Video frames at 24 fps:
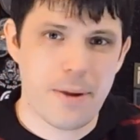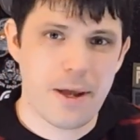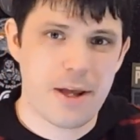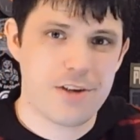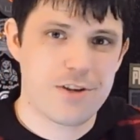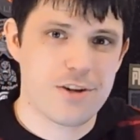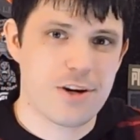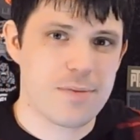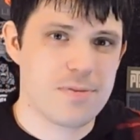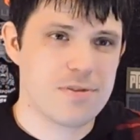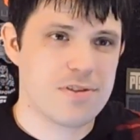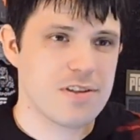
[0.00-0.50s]

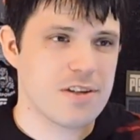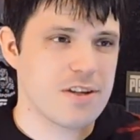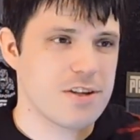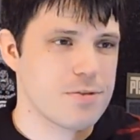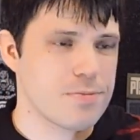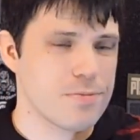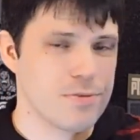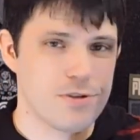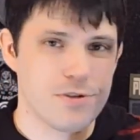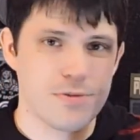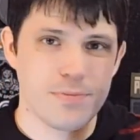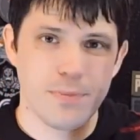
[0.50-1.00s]
paint jobs to
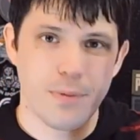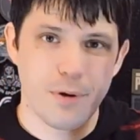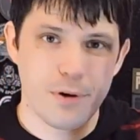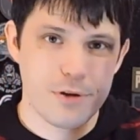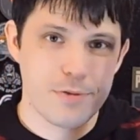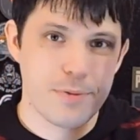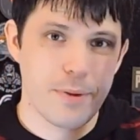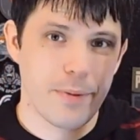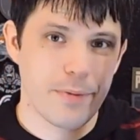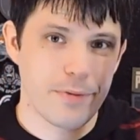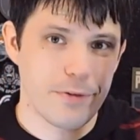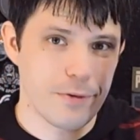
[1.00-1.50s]
this, which
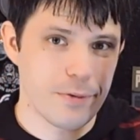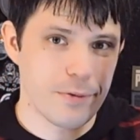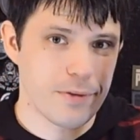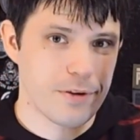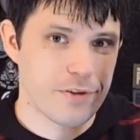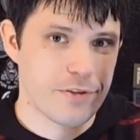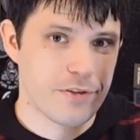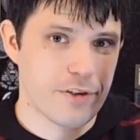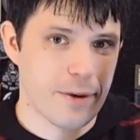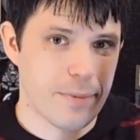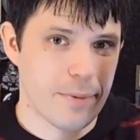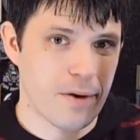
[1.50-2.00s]
most people do with their
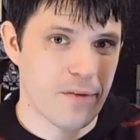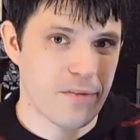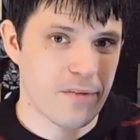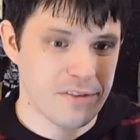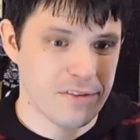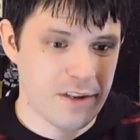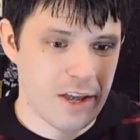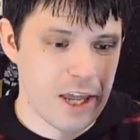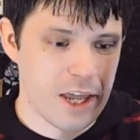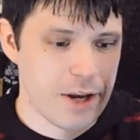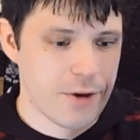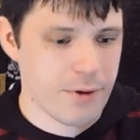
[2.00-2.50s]
sniper
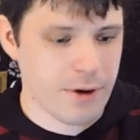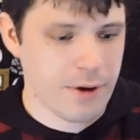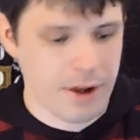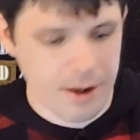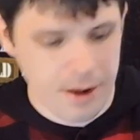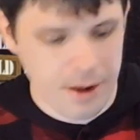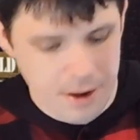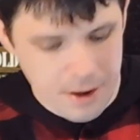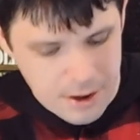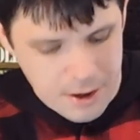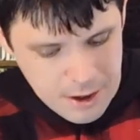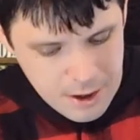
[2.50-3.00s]
rifles anyway,
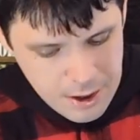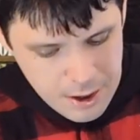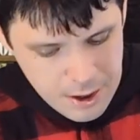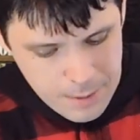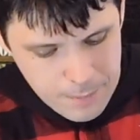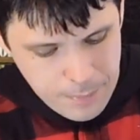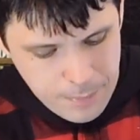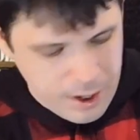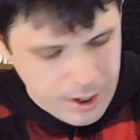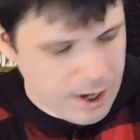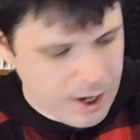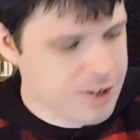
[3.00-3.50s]

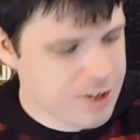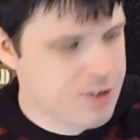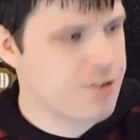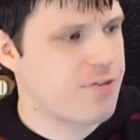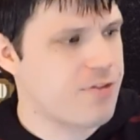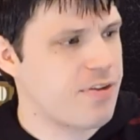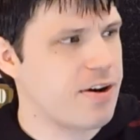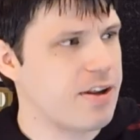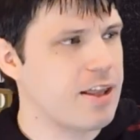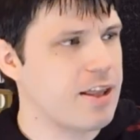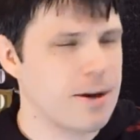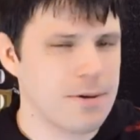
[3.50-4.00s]
but I just
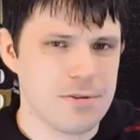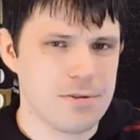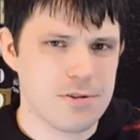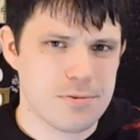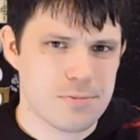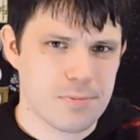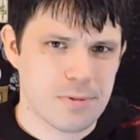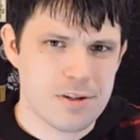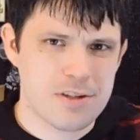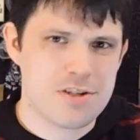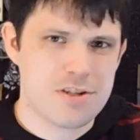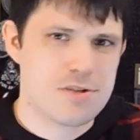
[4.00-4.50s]
figured that was
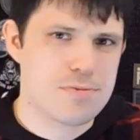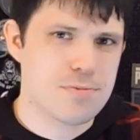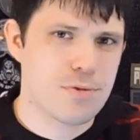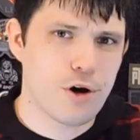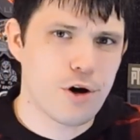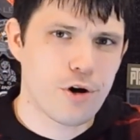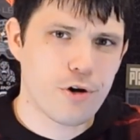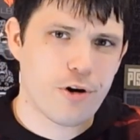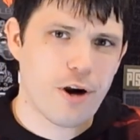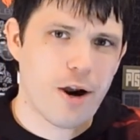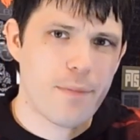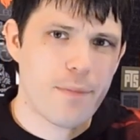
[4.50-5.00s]
one
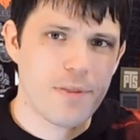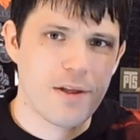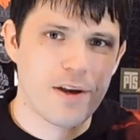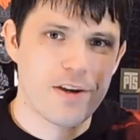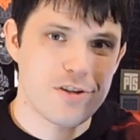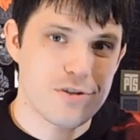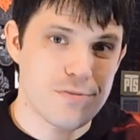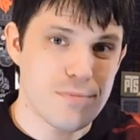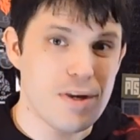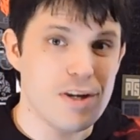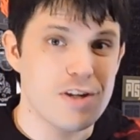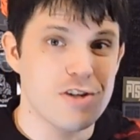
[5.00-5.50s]
small gripe that I
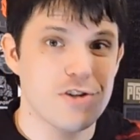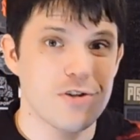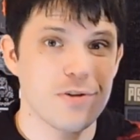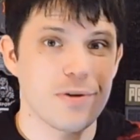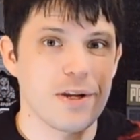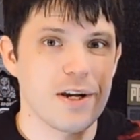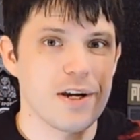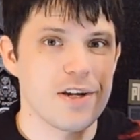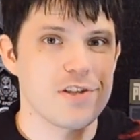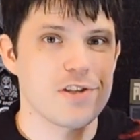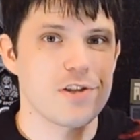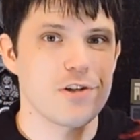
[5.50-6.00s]
should make sure you
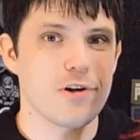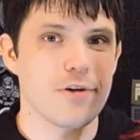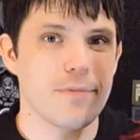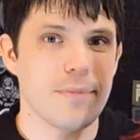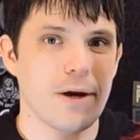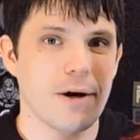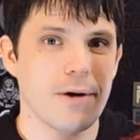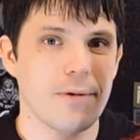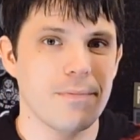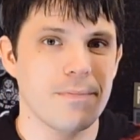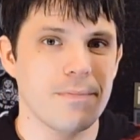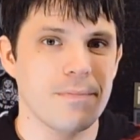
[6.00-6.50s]
guys know
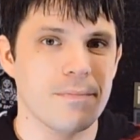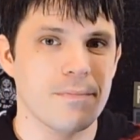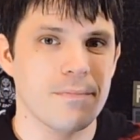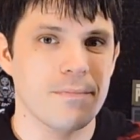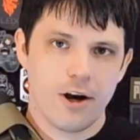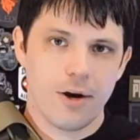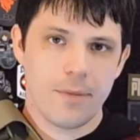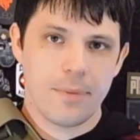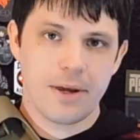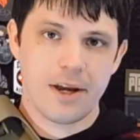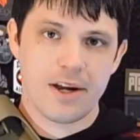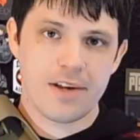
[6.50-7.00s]
about.
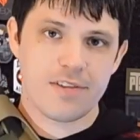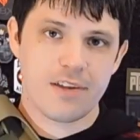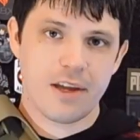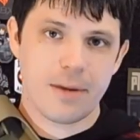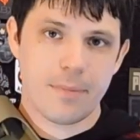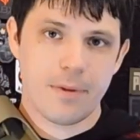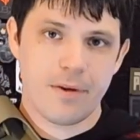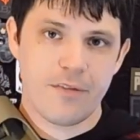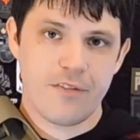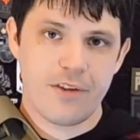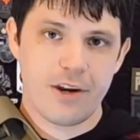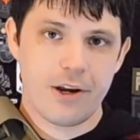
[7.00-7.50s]
Hope you guys liked
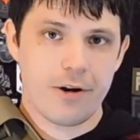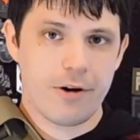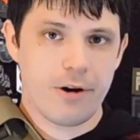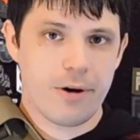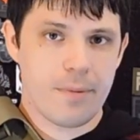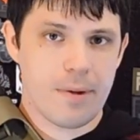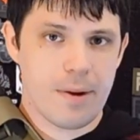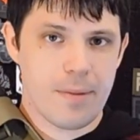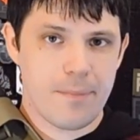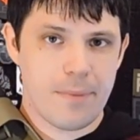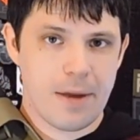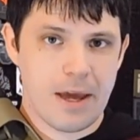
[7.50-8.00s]
my video on
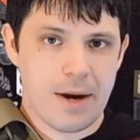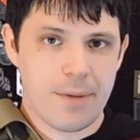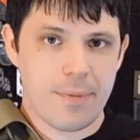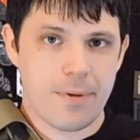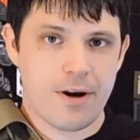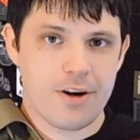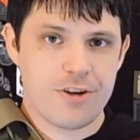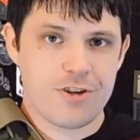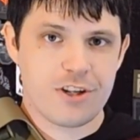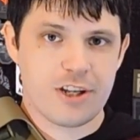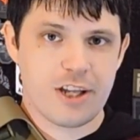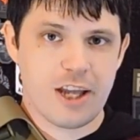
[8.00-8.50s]
my Beta
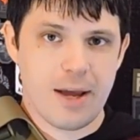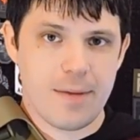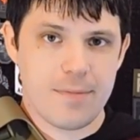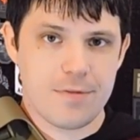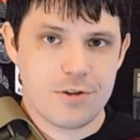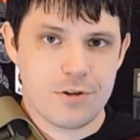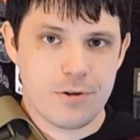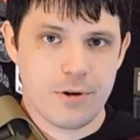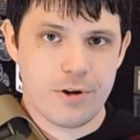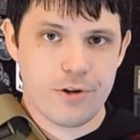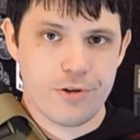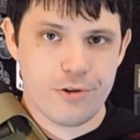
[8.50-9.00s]
Project
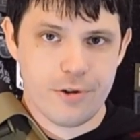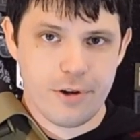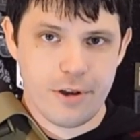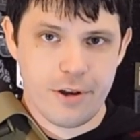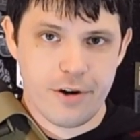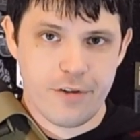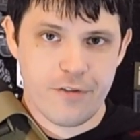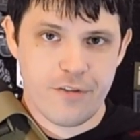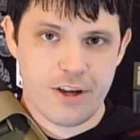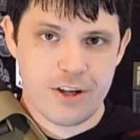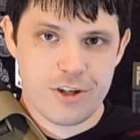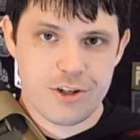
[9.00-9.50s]
M200
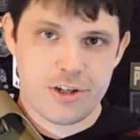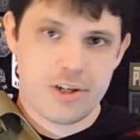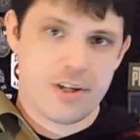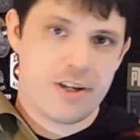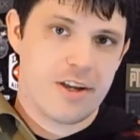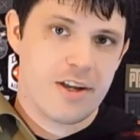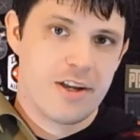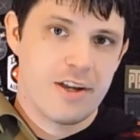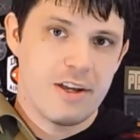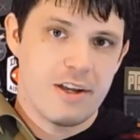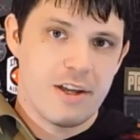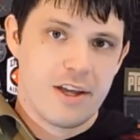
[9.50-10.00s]
intervention.
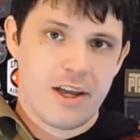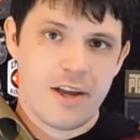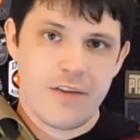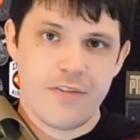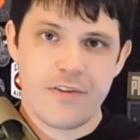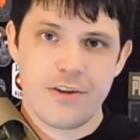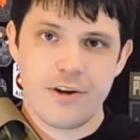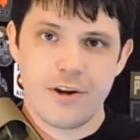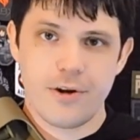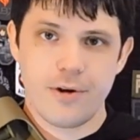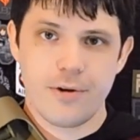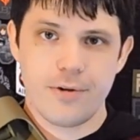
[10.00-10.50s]
If
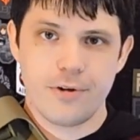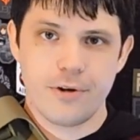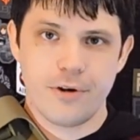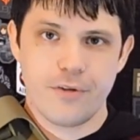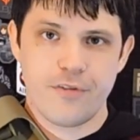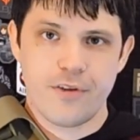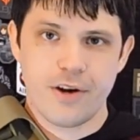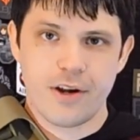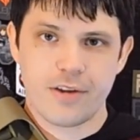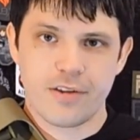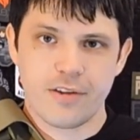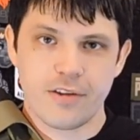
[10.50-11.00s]
you do, don't
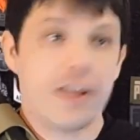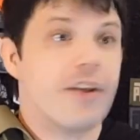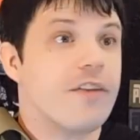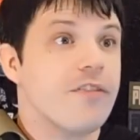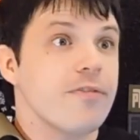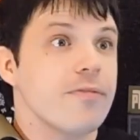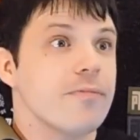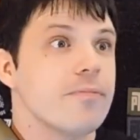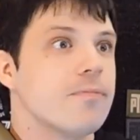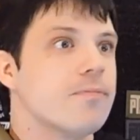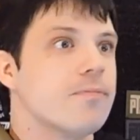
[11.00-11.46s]
forget to leave.